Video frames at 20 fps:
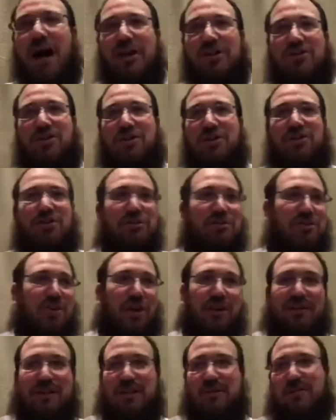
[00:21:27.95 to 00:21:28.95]
should you
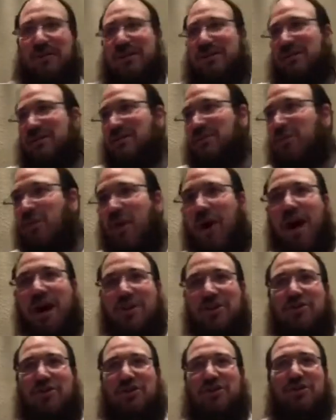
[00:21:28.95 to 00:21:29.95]
start this business? Why
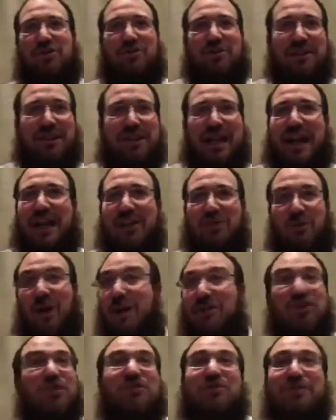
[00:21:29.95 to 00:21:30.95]
should you engage? Why
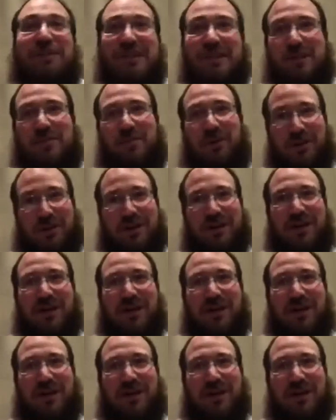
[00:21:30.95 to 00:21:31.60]
should you read this book?